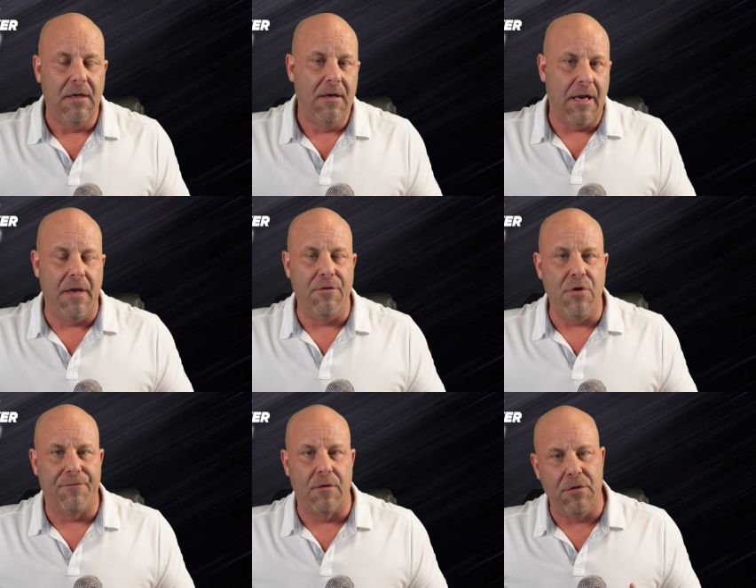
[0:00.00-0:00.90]
and then you
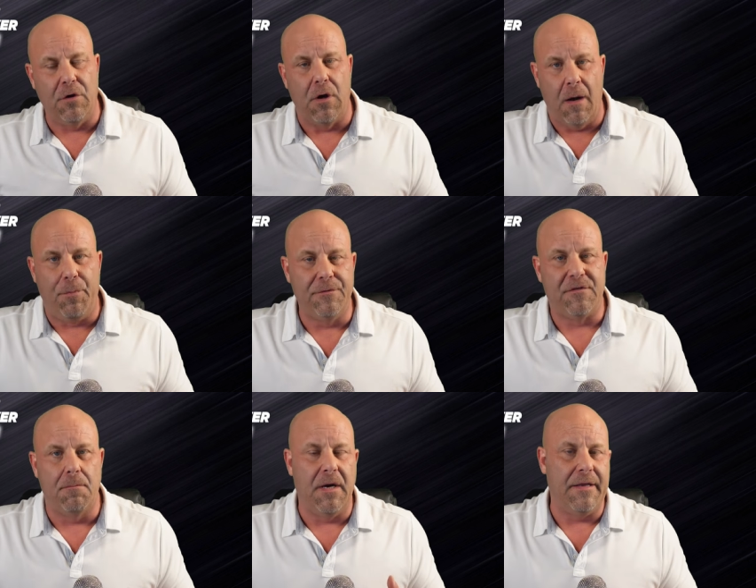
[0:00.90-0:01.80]
have to, you know, upload
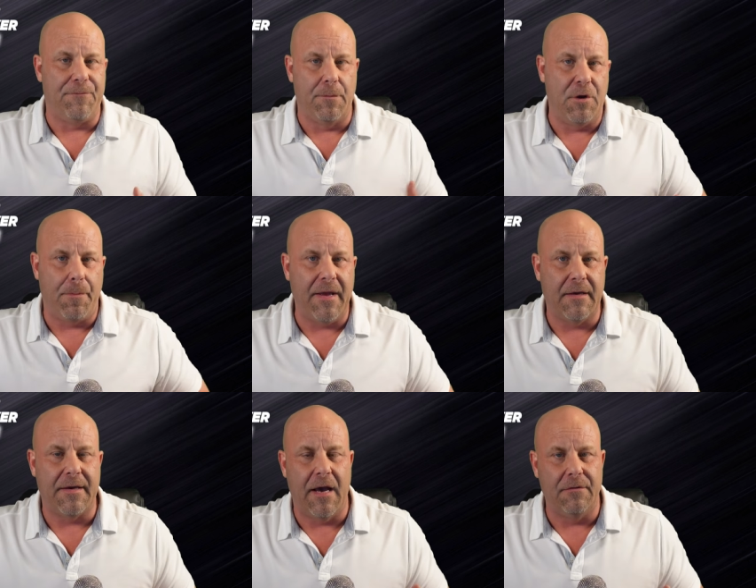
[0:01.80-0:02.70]
some money from your bank
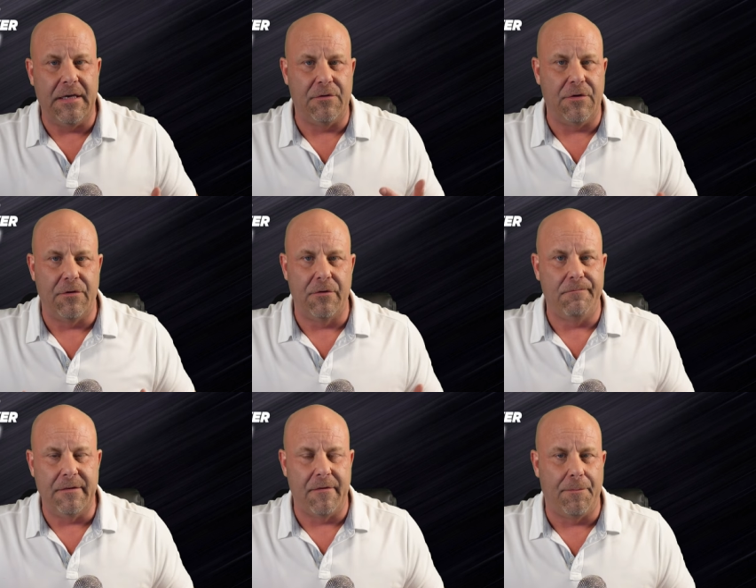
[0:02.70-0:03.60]
account into your
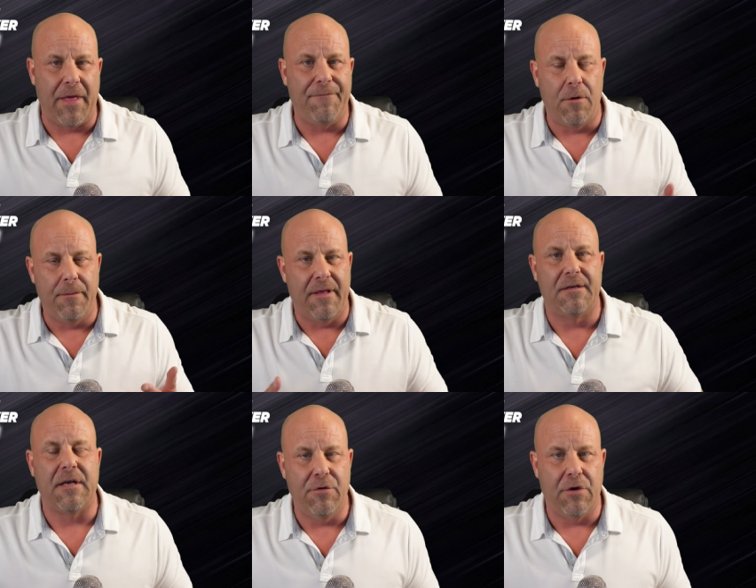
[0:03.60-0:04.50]
into the platform, and
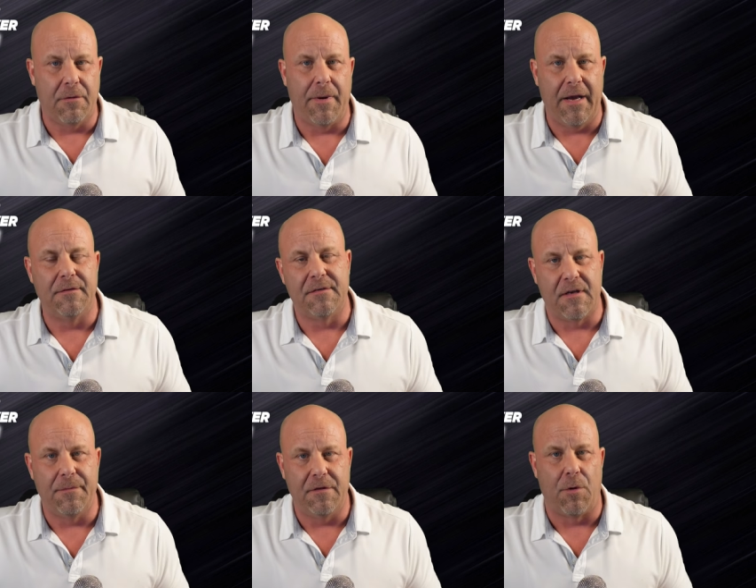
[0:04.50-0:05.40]
that's how you can buy into
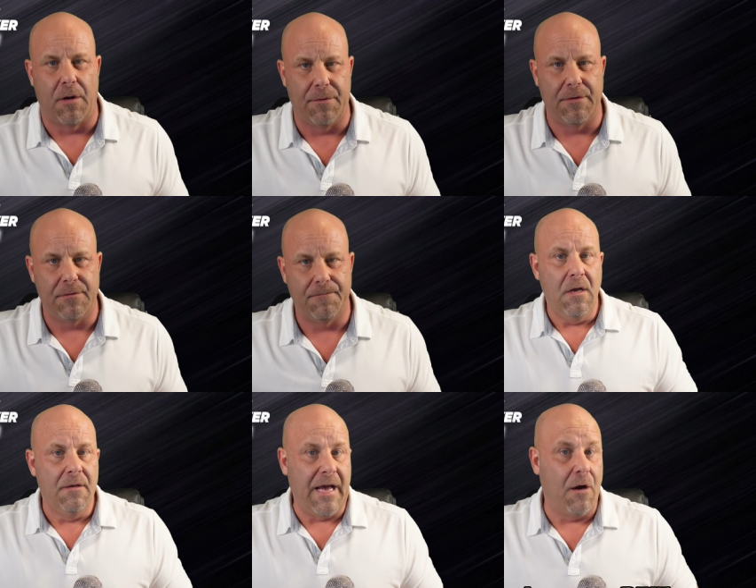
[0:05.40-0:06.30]
some of these properties.
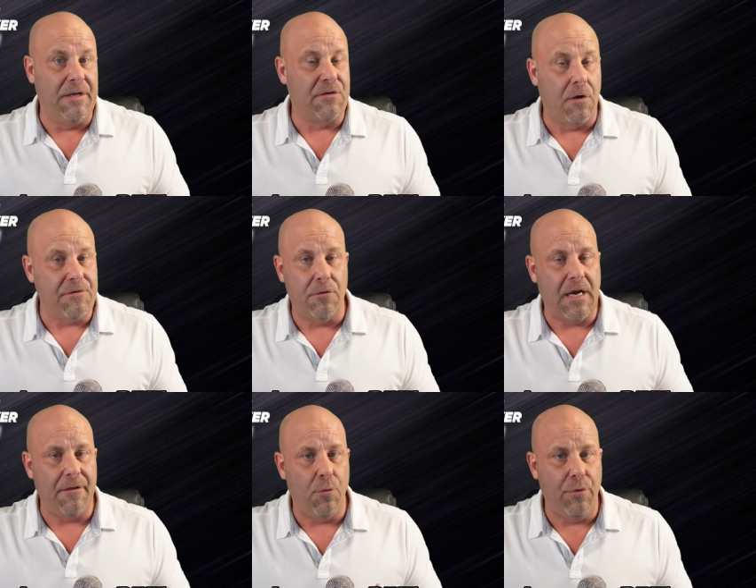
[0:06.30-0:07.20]
Now, it's also
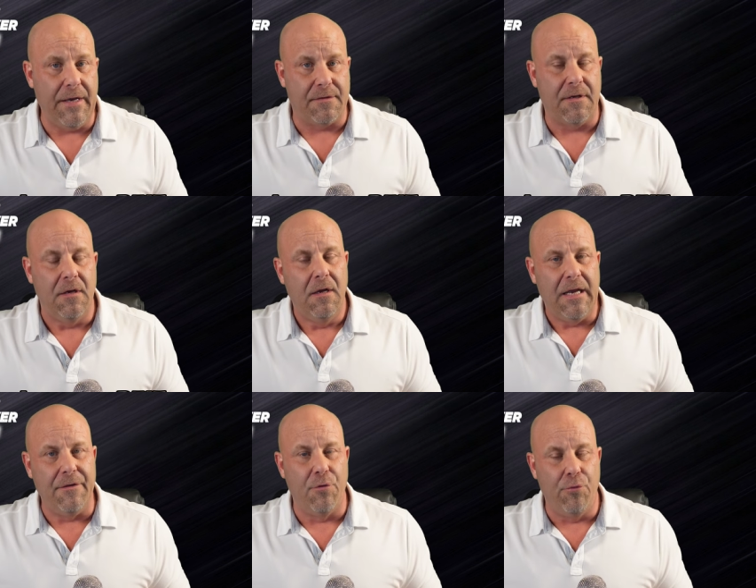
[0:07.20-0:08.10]
not a REIT.
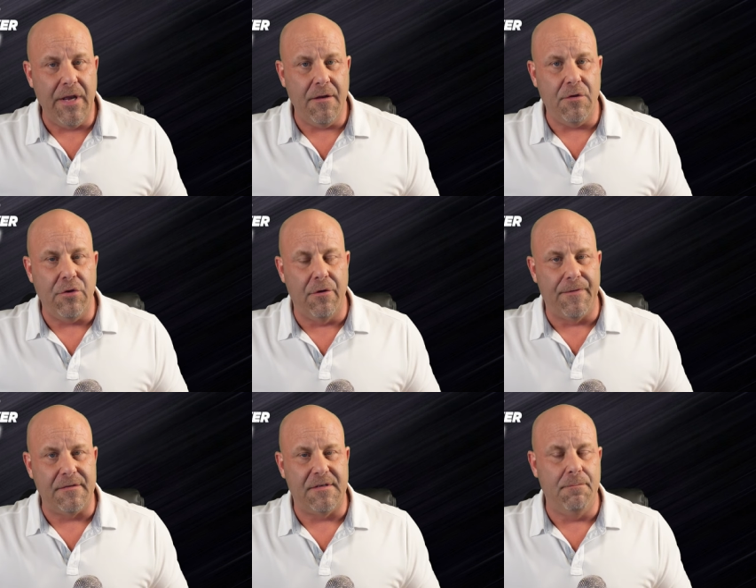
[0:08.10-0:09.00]
In a REIT, you're
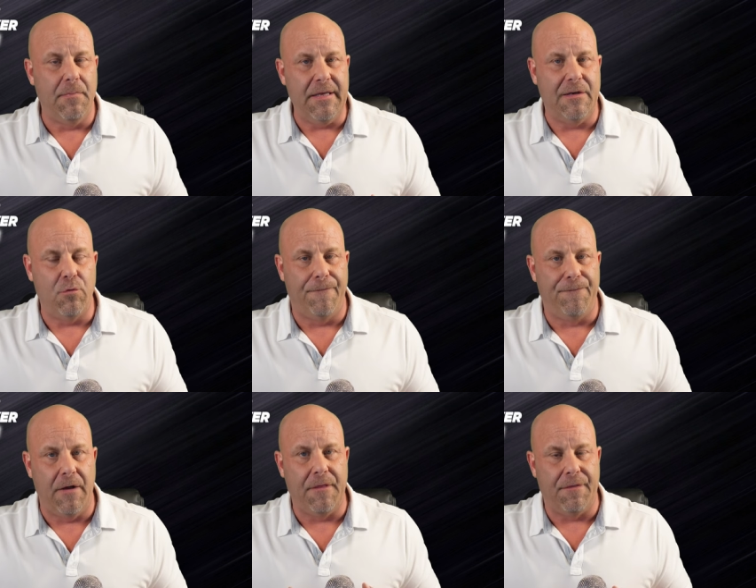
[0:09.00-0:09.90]
investing money into a
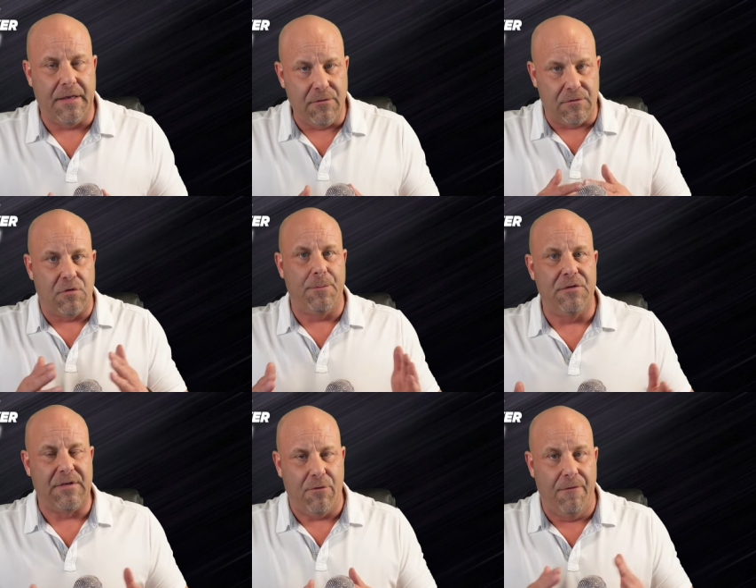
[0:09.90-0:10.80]
fund that then
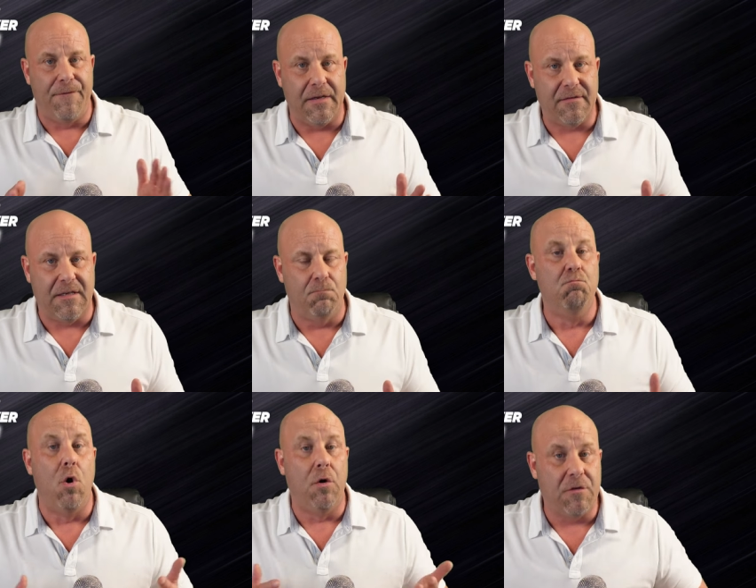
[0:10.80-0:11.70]
distributes out or invests it in
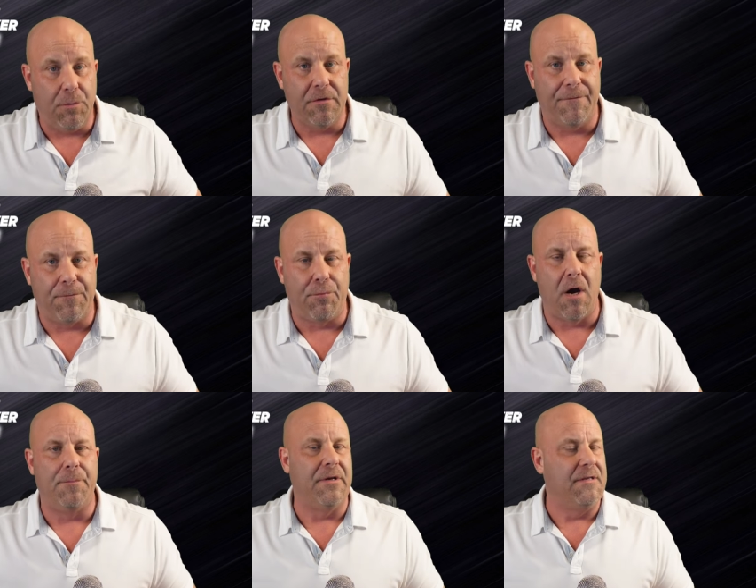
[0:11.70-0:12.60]
multiple different
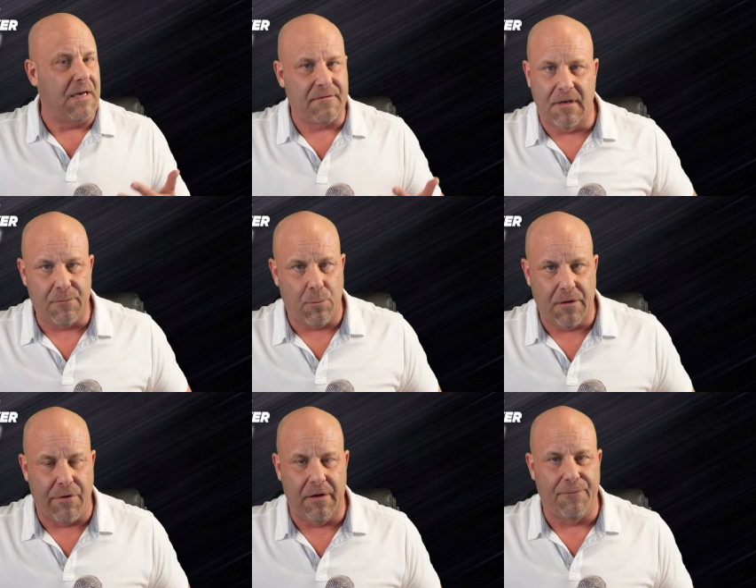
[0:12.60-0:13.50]
properties. That's not what
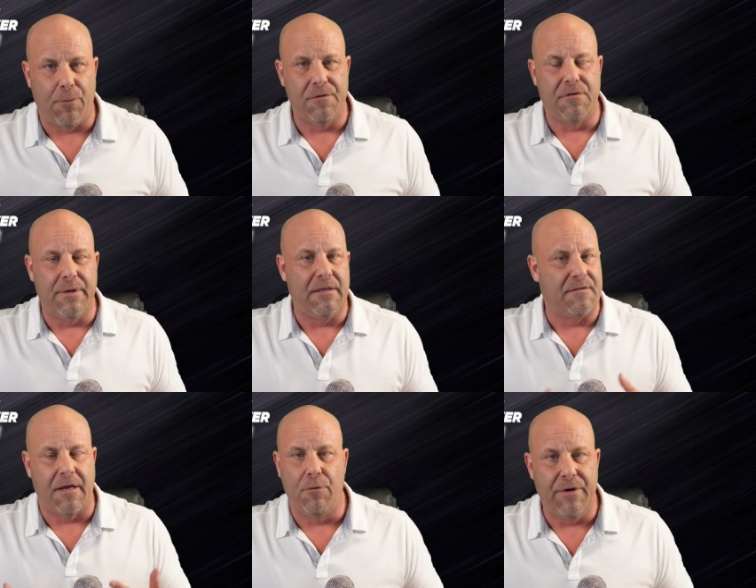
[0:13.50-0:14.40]
Groundfloor is doing. It's
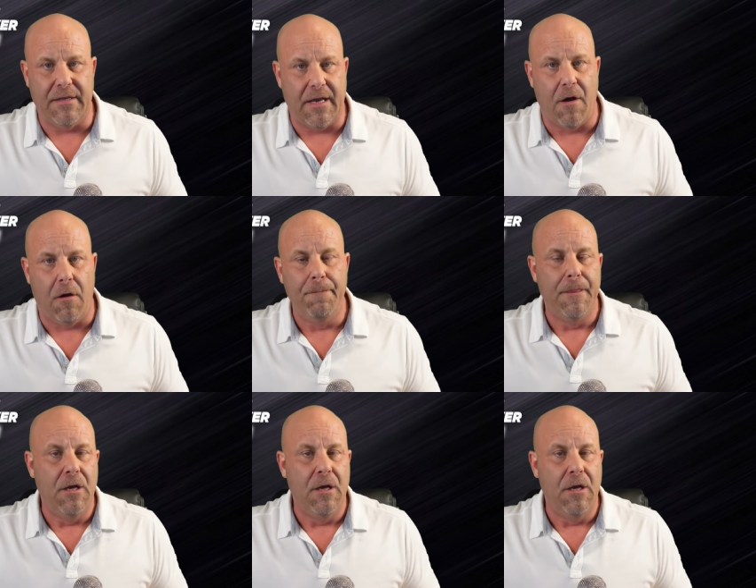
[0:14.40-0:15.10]
not a REIT at all.